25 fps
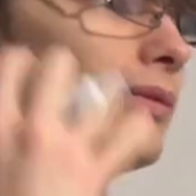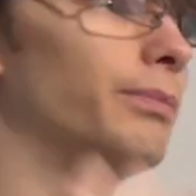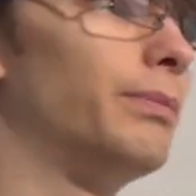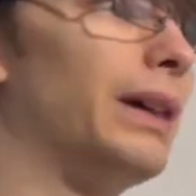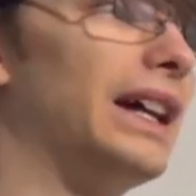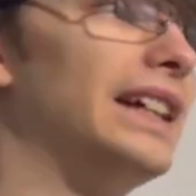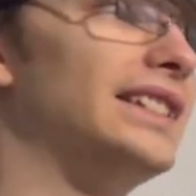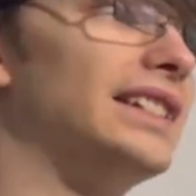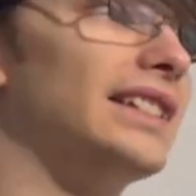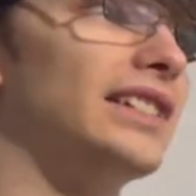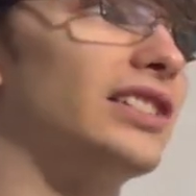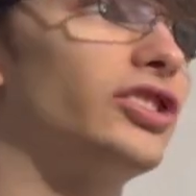
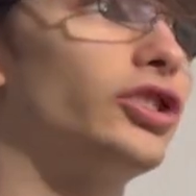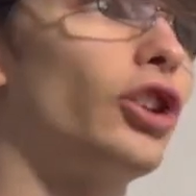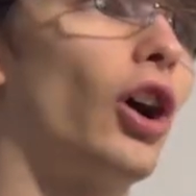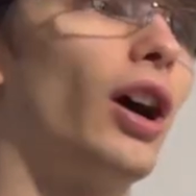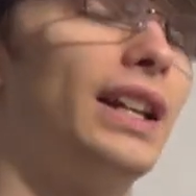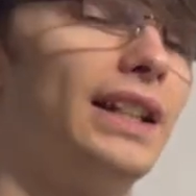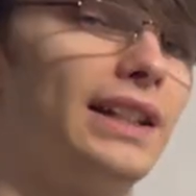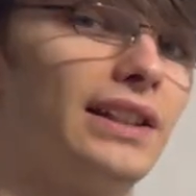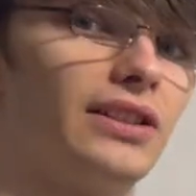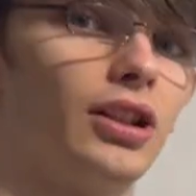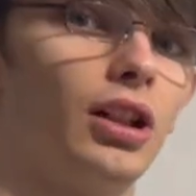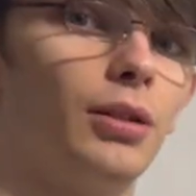basic
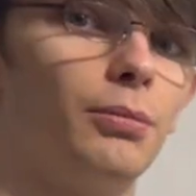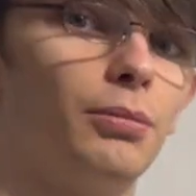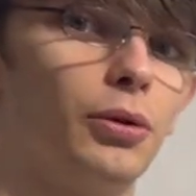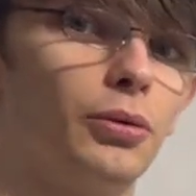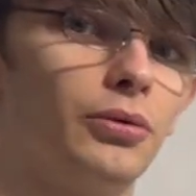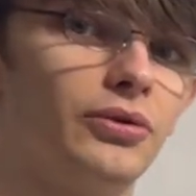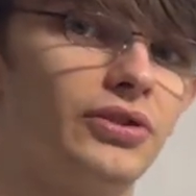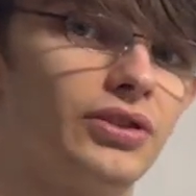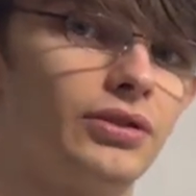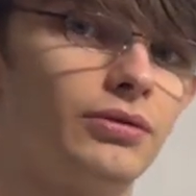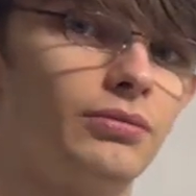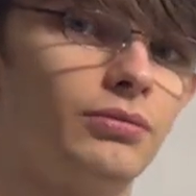sine
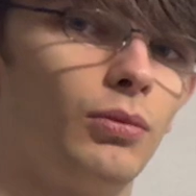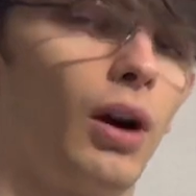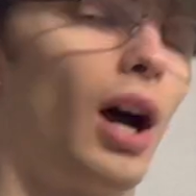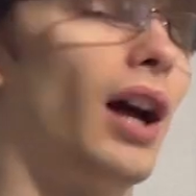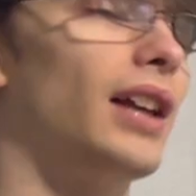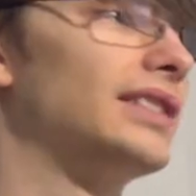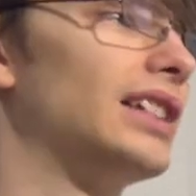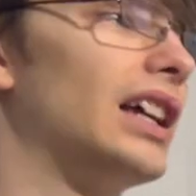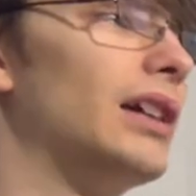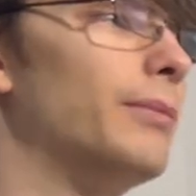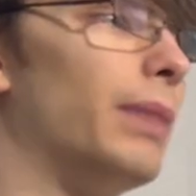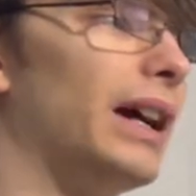examples. Well, I
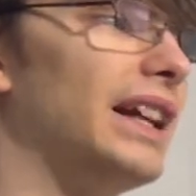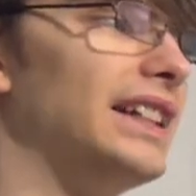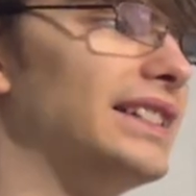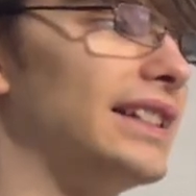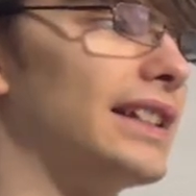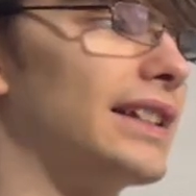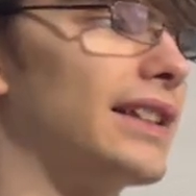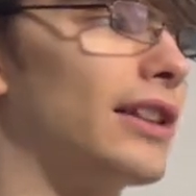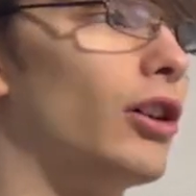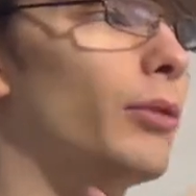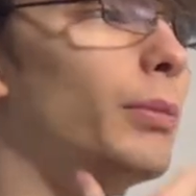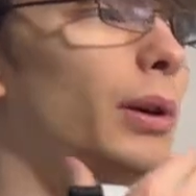say
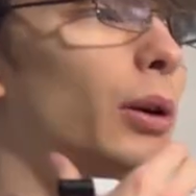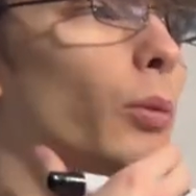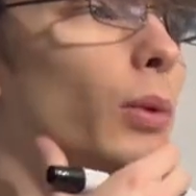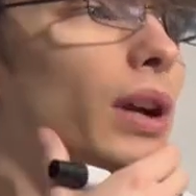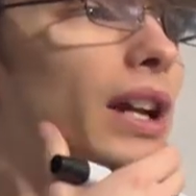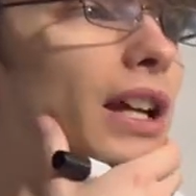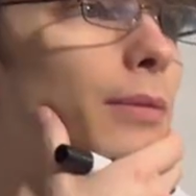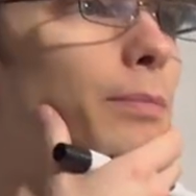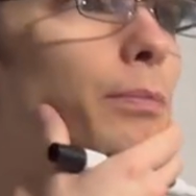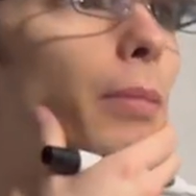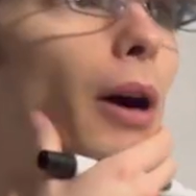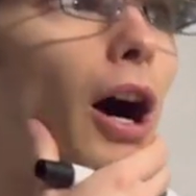basic, they're a bit
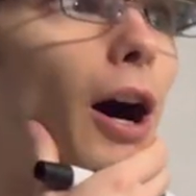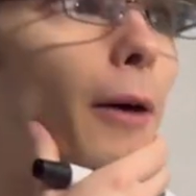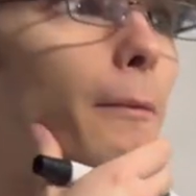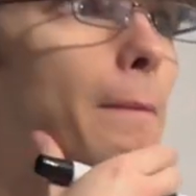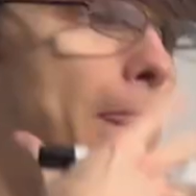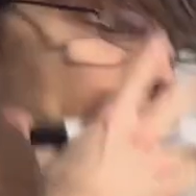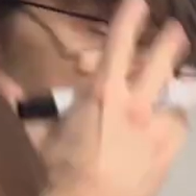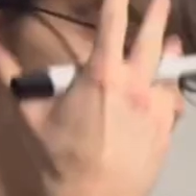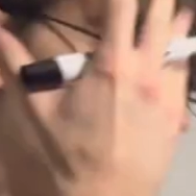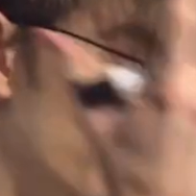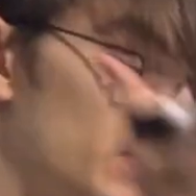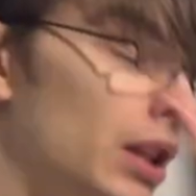weird, but
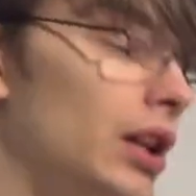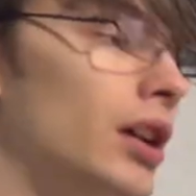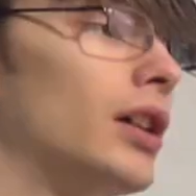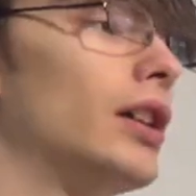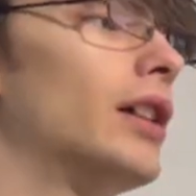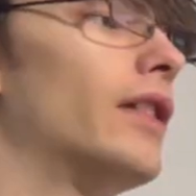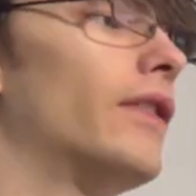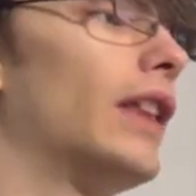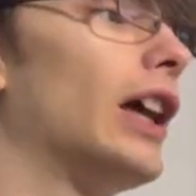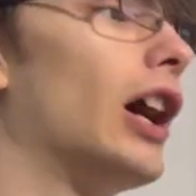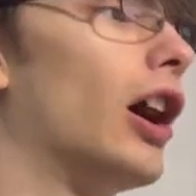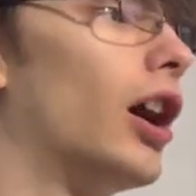
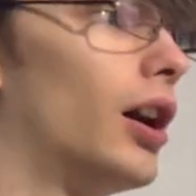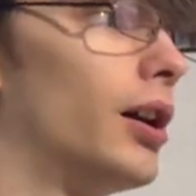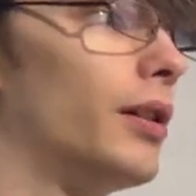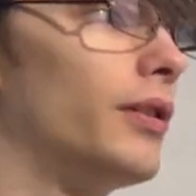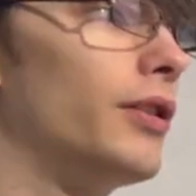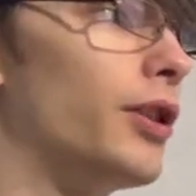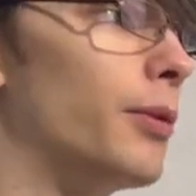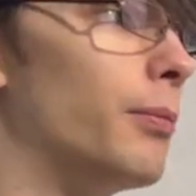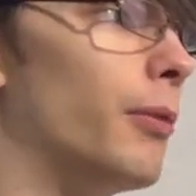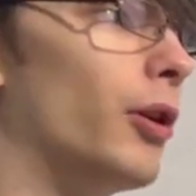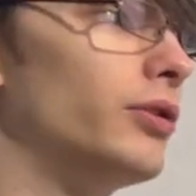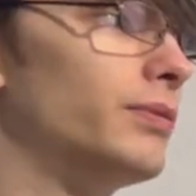they are
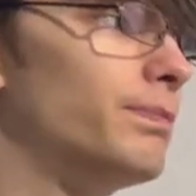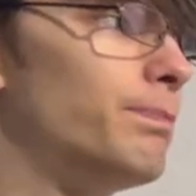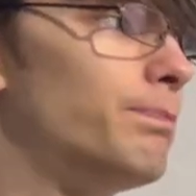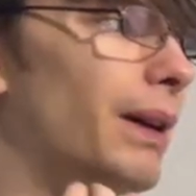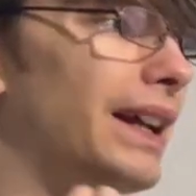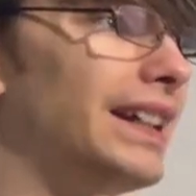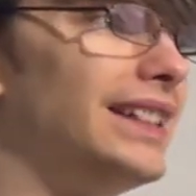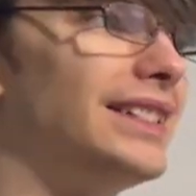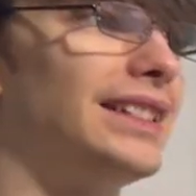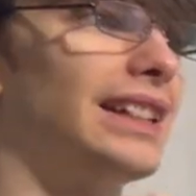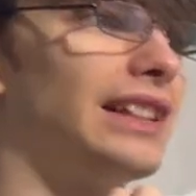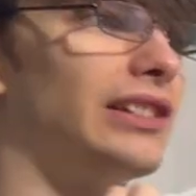the most
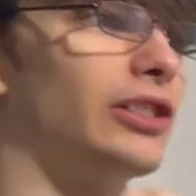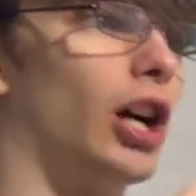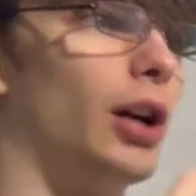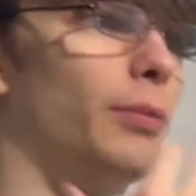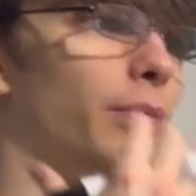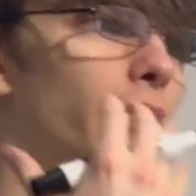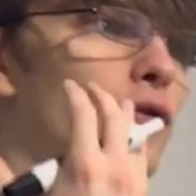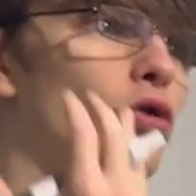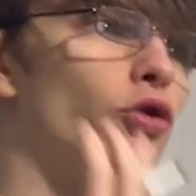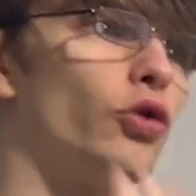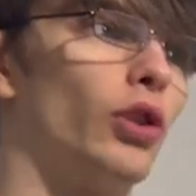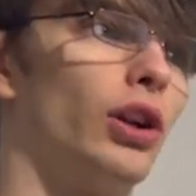basic type
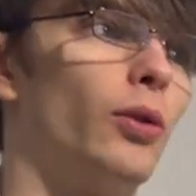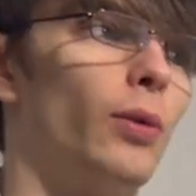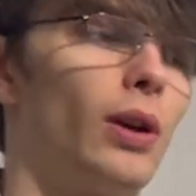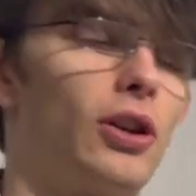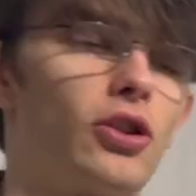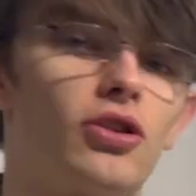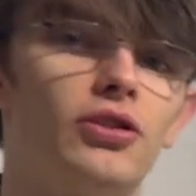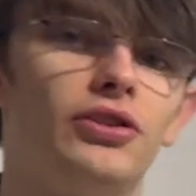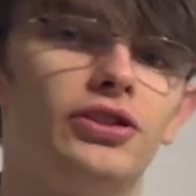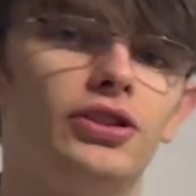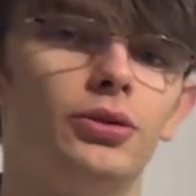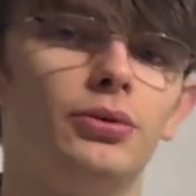of trig
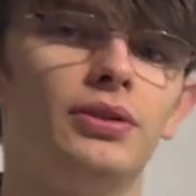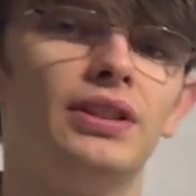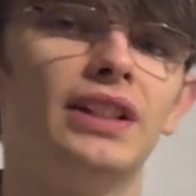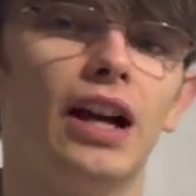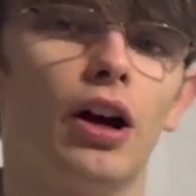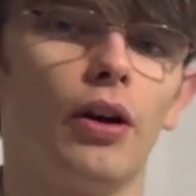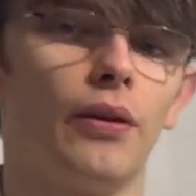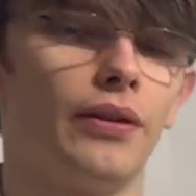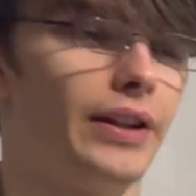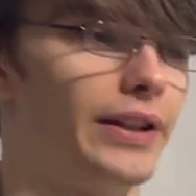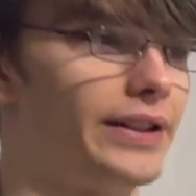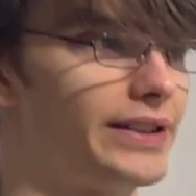questions you can get
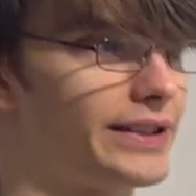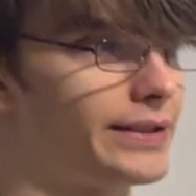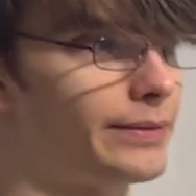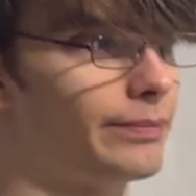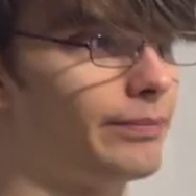on this.